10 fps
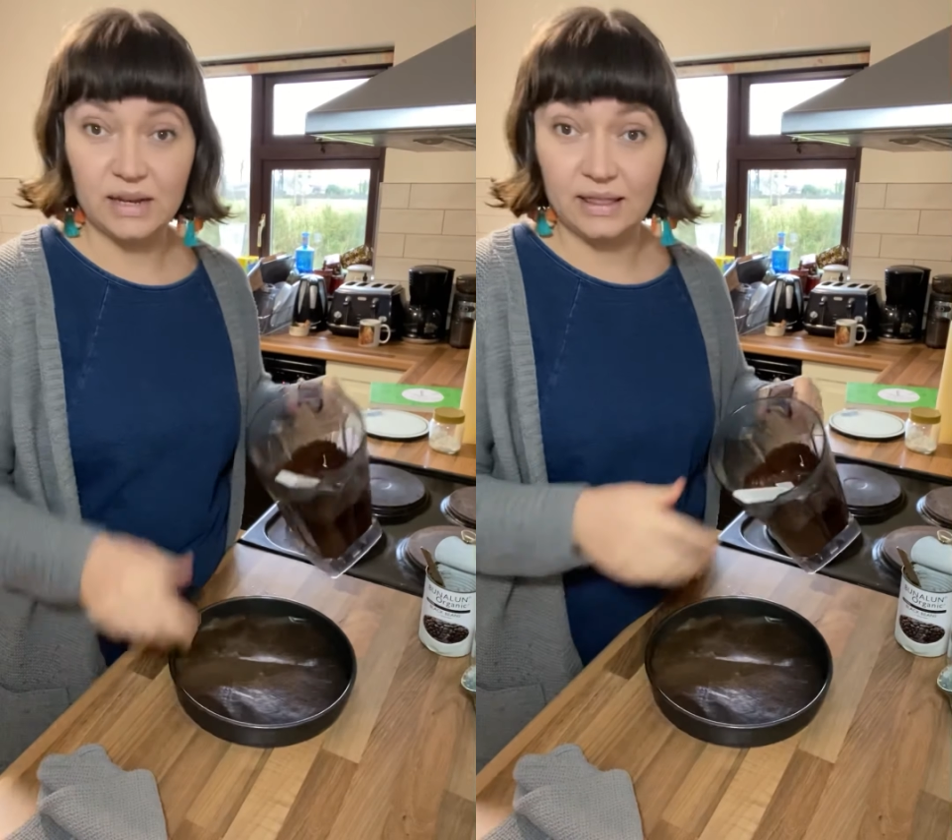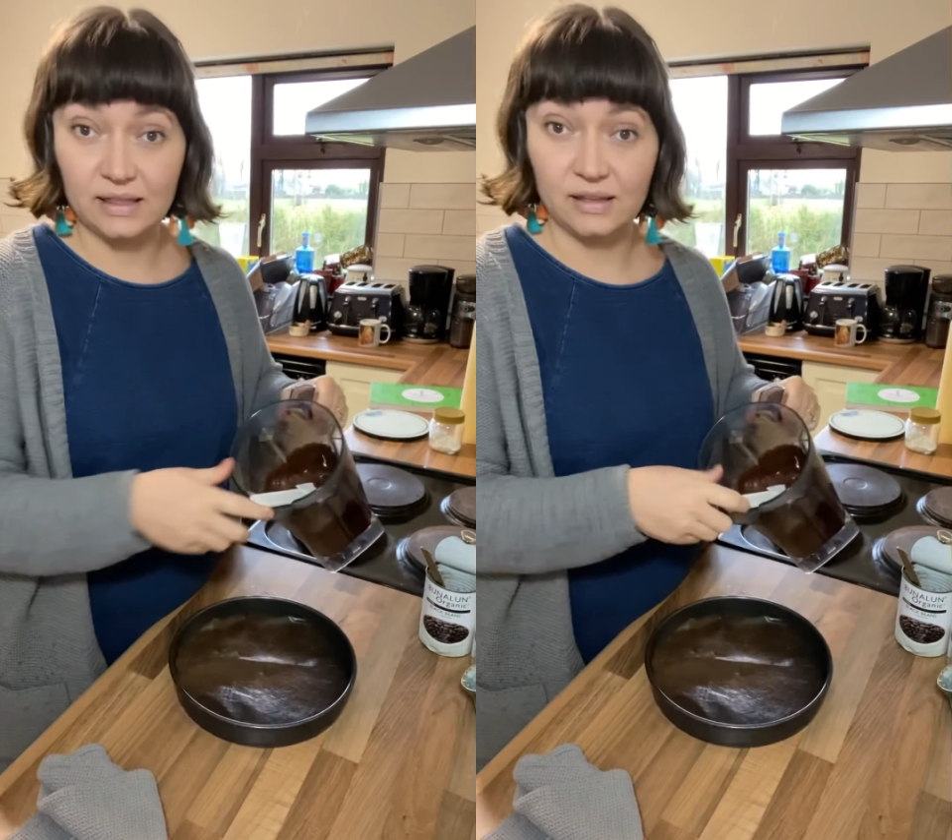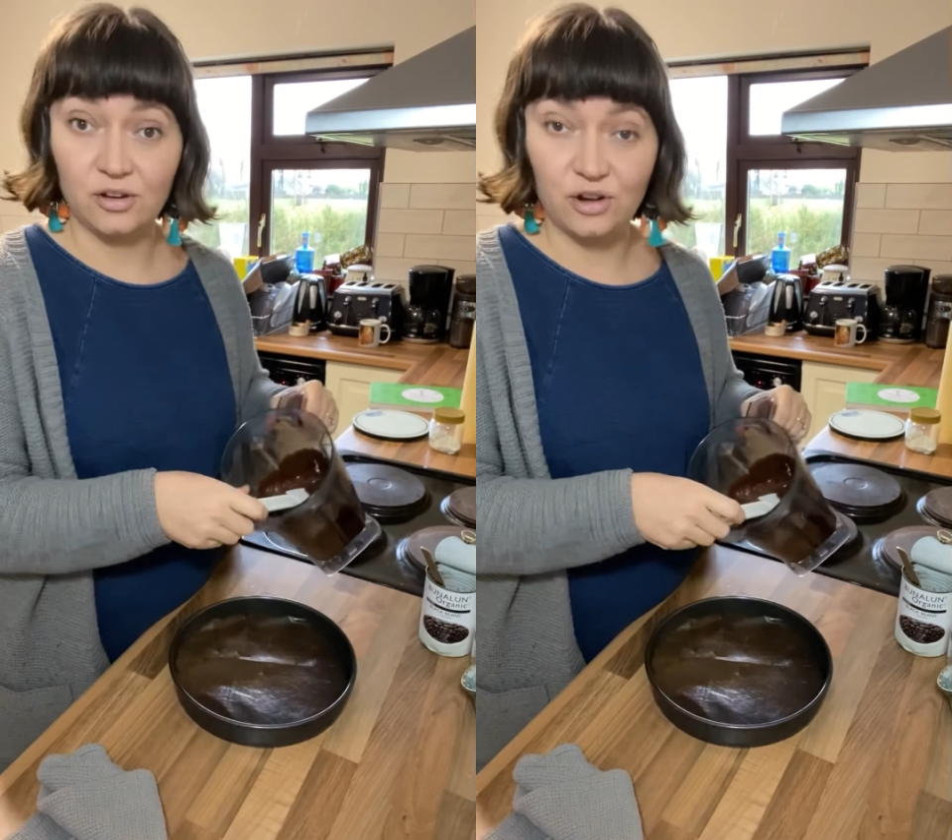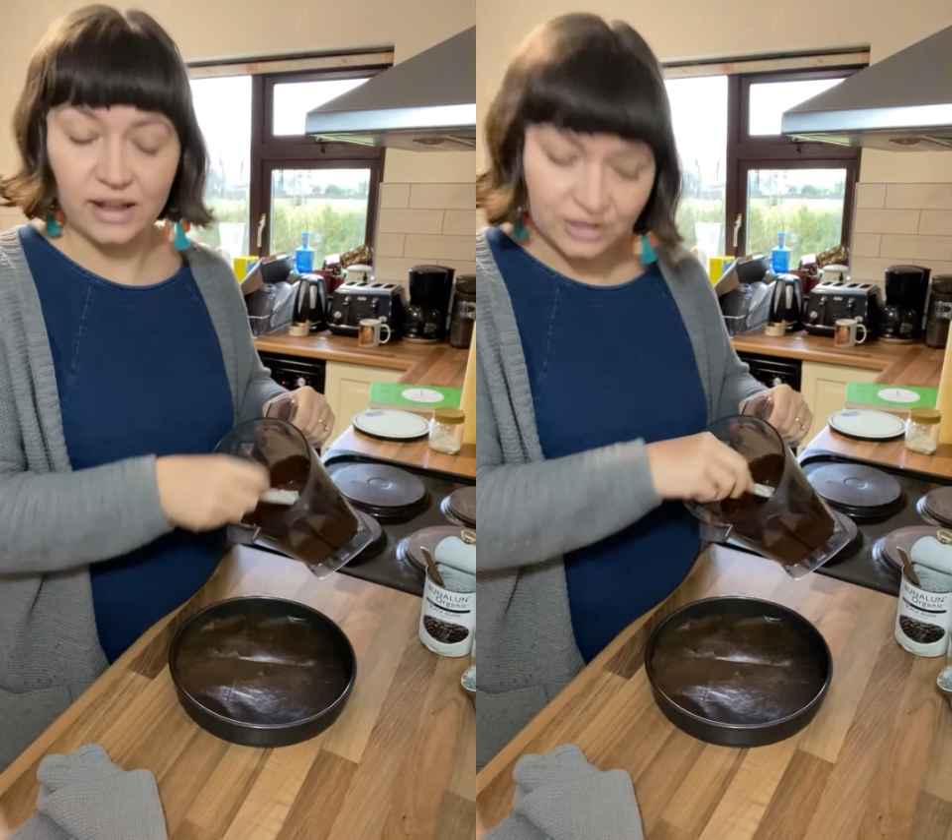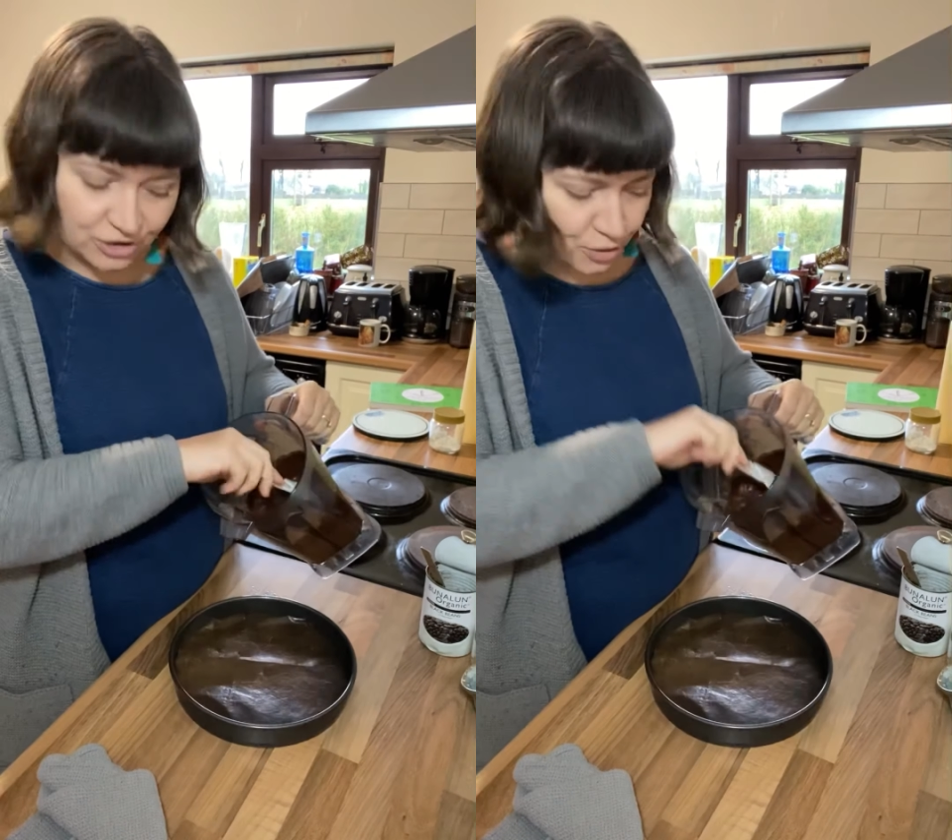in the
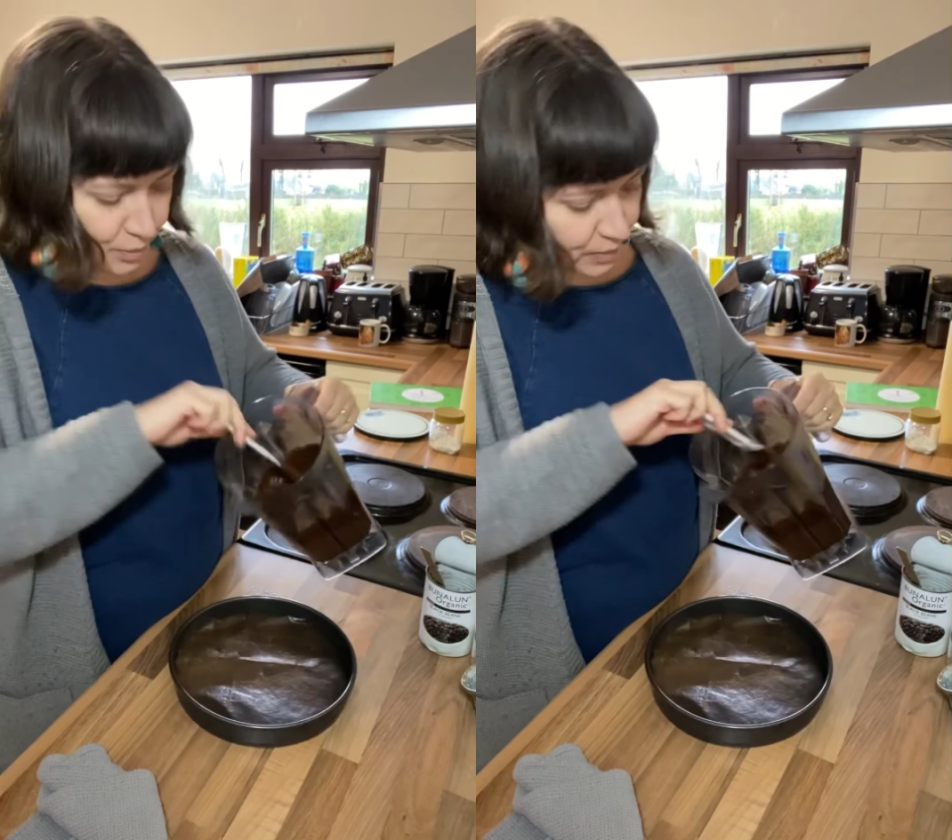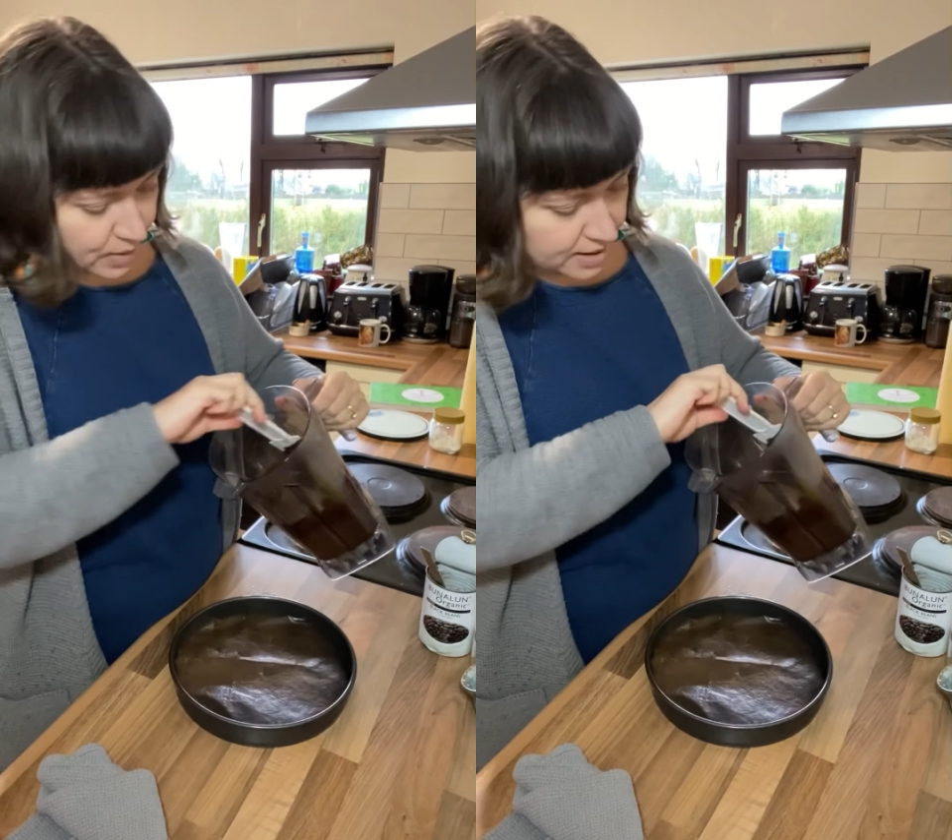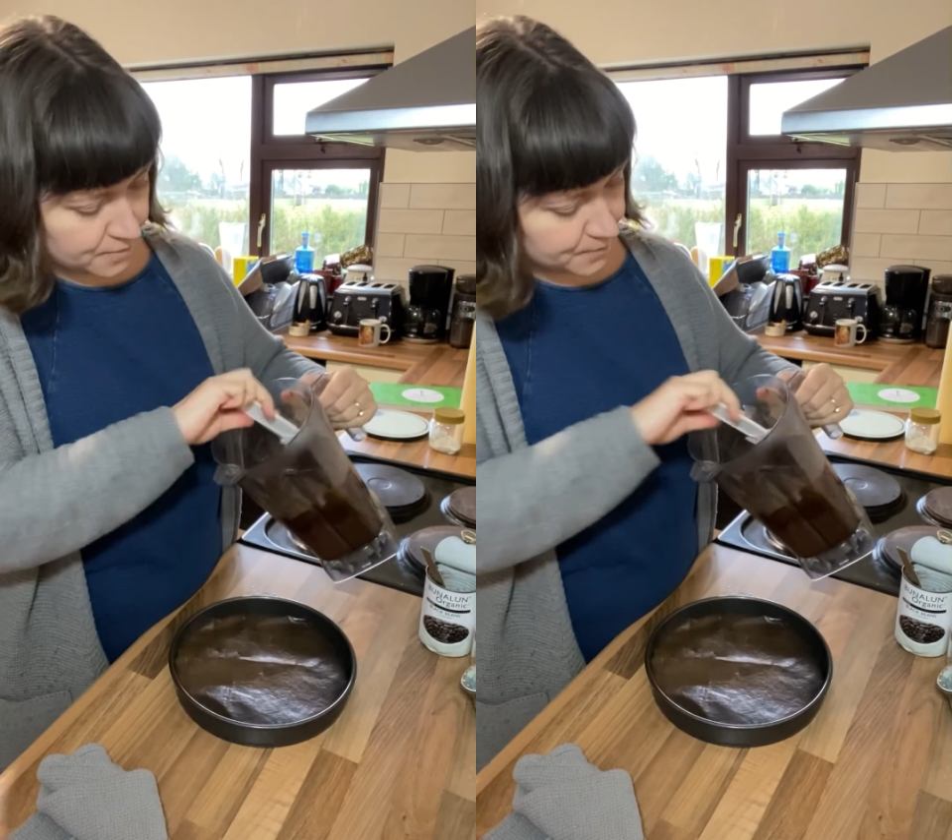online shop as well.